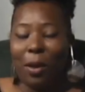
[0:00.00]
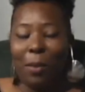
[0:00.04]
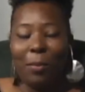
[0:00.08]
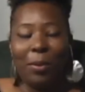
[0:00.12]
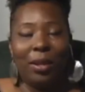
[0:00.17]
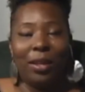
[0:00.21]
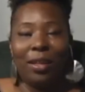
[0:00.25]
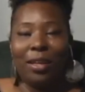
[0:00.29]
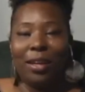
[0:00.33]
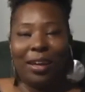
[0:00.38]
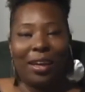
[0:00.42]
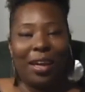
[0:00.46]
So, I
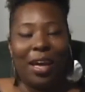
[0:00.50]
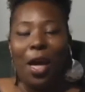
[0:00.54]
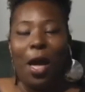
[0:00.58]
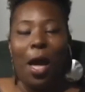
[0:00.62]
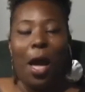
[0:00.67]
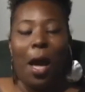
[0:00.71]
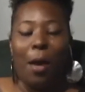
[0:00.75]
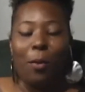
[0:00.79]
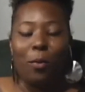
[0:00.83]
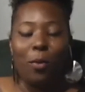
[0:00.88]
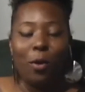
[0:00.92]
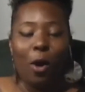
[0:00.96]
mean, yeah. look,
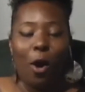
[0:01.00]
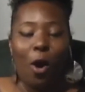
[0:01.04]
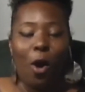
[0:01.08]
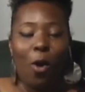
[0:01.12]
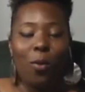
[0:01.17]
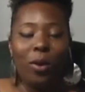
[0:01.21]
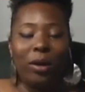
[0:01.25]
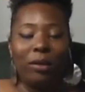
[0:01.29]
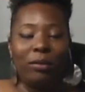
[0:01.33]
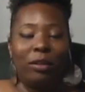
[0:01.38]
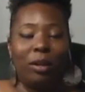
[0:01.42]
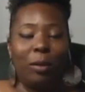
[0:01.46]
we're
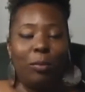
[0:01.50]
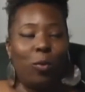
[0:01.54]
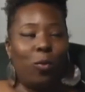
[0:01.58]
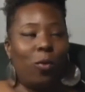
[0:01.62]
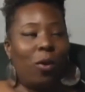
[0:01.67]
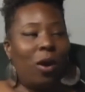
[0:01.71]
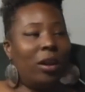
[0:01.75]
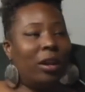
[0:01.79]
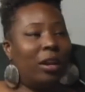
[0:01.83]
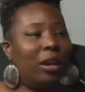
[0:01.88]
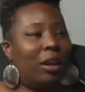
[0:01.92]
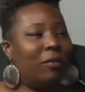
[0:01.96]
always number
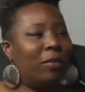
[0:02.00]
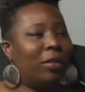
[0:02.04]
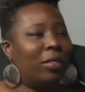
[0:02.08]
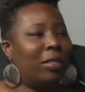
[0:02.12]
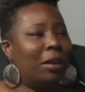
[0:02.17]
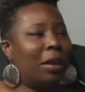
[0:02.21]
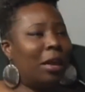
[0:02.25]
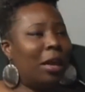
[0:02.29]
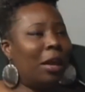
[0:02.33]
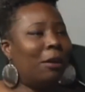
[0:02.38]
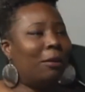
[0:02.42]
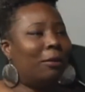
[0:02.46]
one in
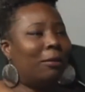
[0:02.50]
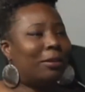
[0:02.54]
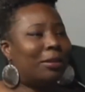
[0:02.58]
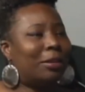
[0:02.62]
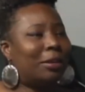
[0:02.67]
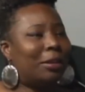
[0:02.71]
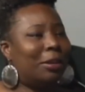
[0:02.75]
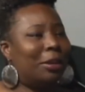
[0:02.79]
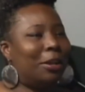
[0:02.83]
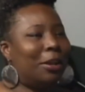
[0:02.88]
everything else.